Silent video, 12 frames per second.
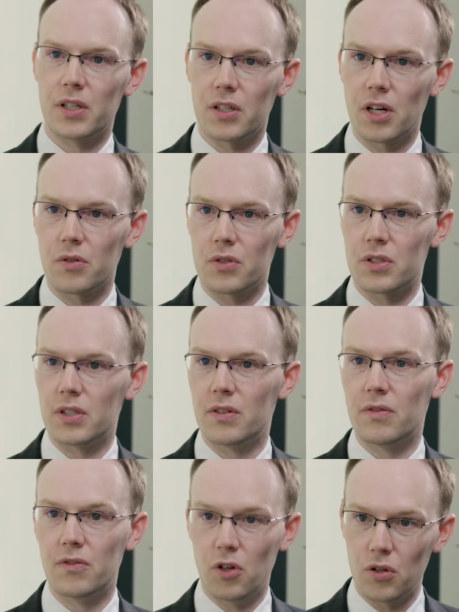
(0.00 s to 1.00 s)
and currency
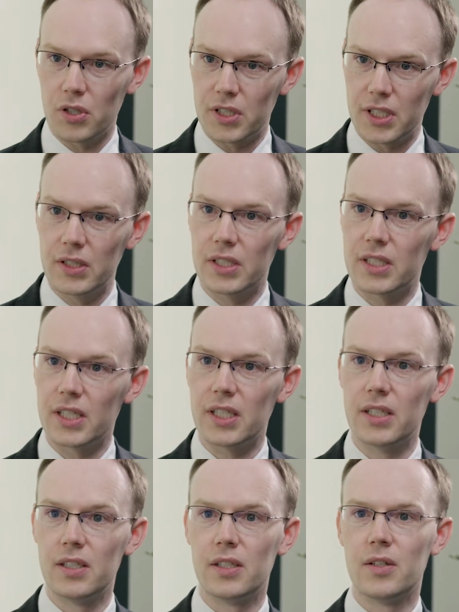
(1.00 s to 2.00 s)
volatility,